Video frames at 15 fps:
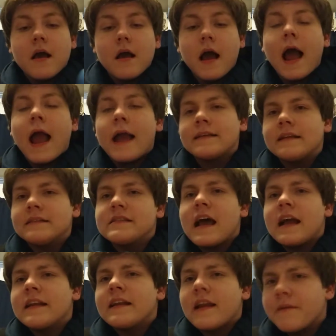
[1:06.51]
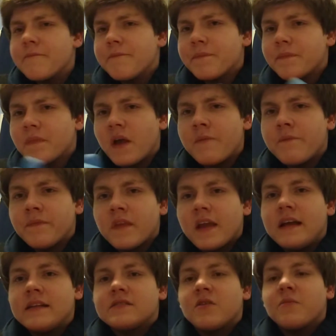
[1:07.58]
I accidentally added it.
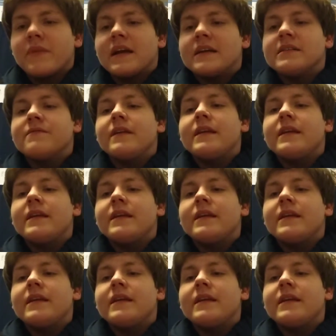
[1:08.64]
and so because of it,